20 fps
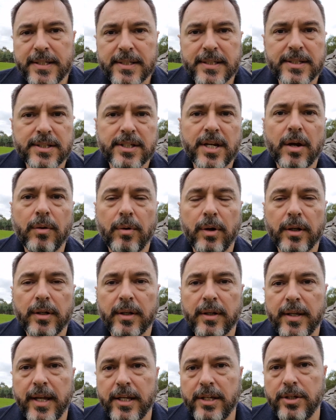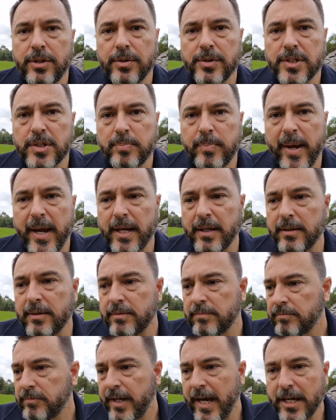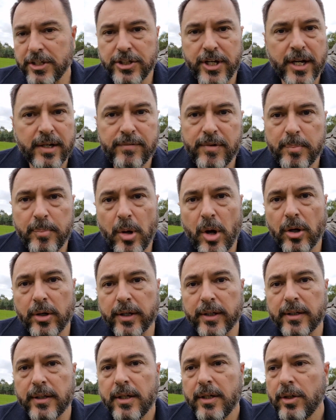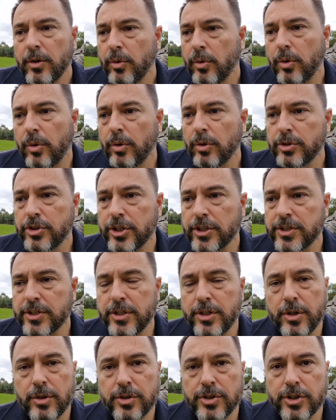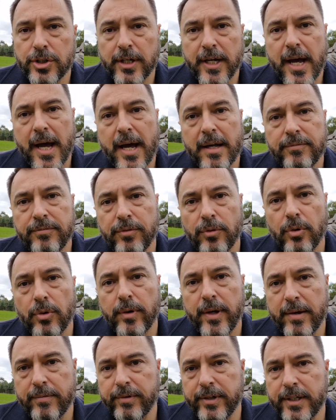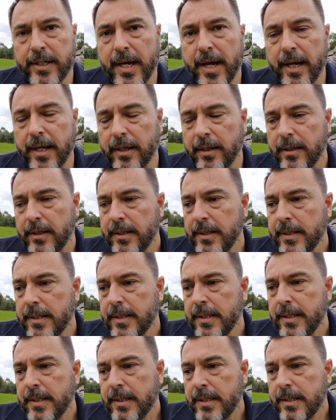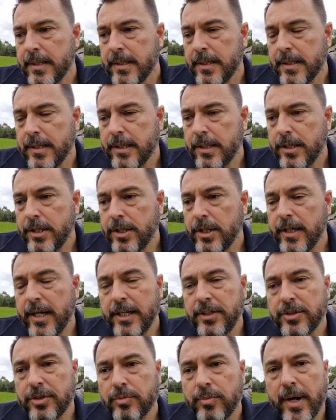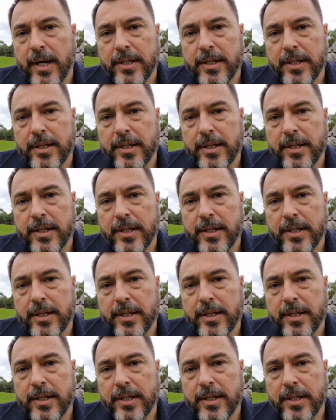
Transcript: and so on that you'd spend cash out of your pocket or just use your card for every day. You need to run